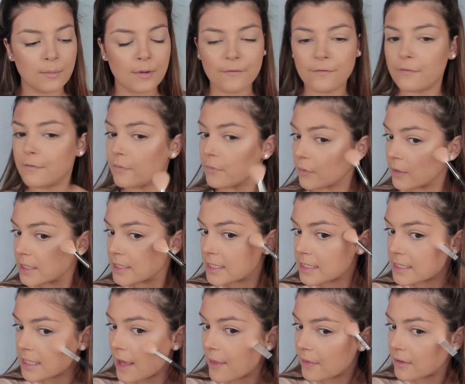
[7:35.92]
If this
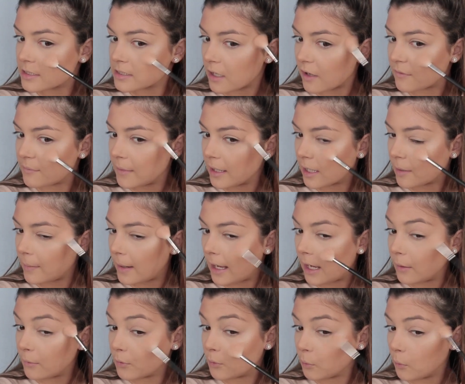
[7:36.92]
is like the sort of makeup
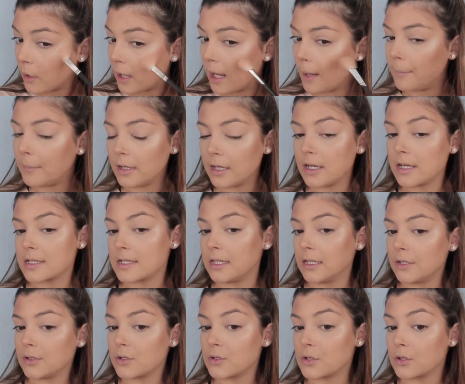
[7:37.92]
I would wear
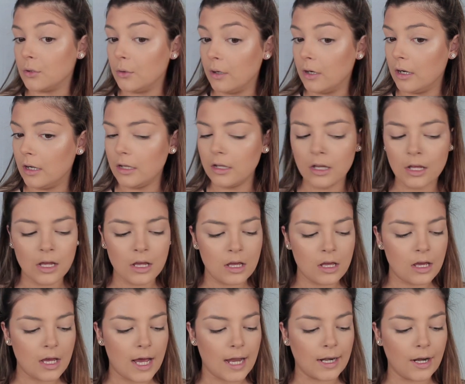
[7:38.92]
personally to school,
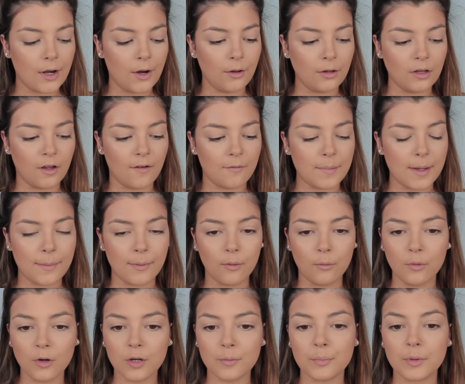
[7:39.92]
and I know a lot of
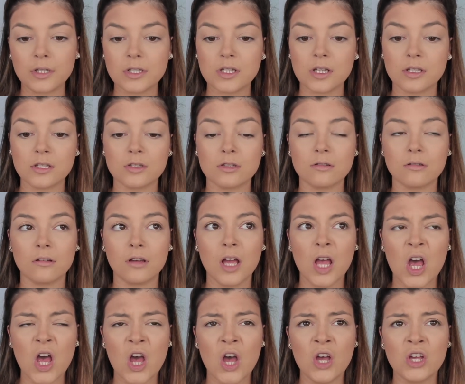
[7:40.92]
people would, but
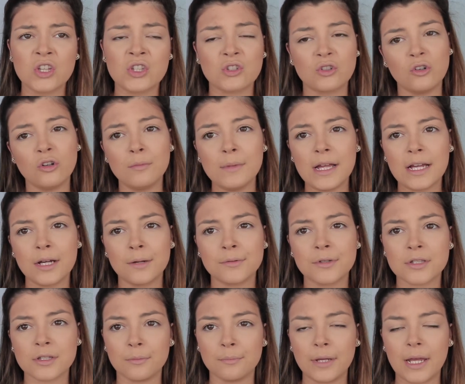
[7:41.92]
school makeup
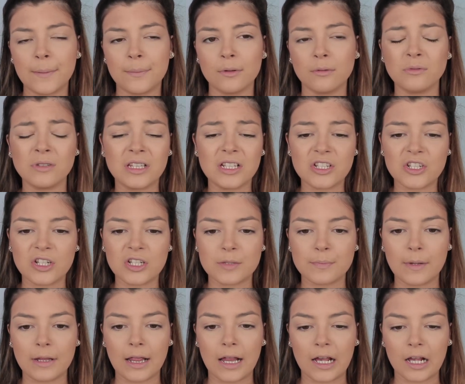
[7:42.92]
to some people would literally
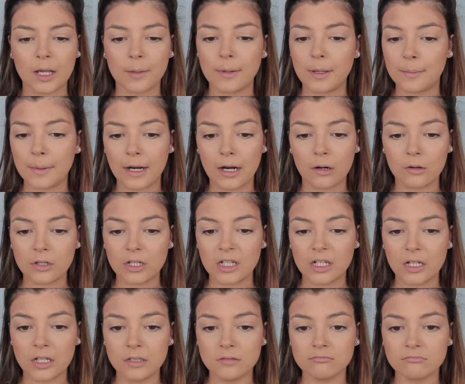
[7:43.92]
just be like a bit of
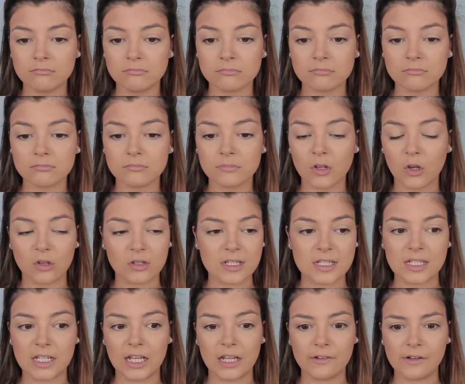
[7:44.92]
powder,
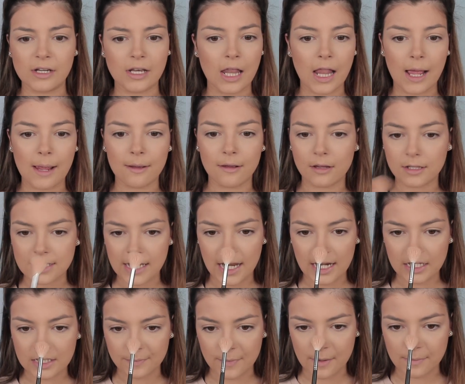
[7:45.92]
concealer, and like a
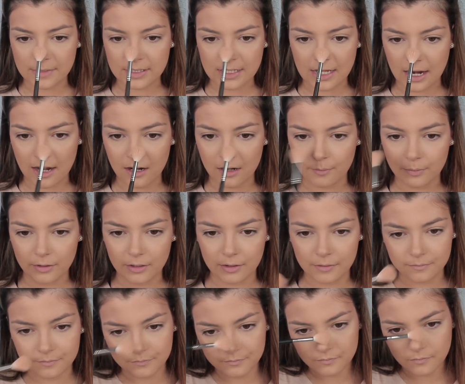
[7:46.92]
tiny bit of mascara,
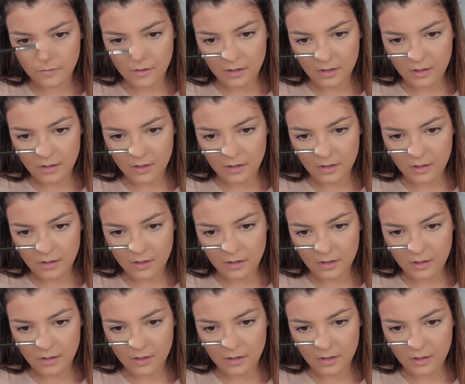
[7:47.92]
but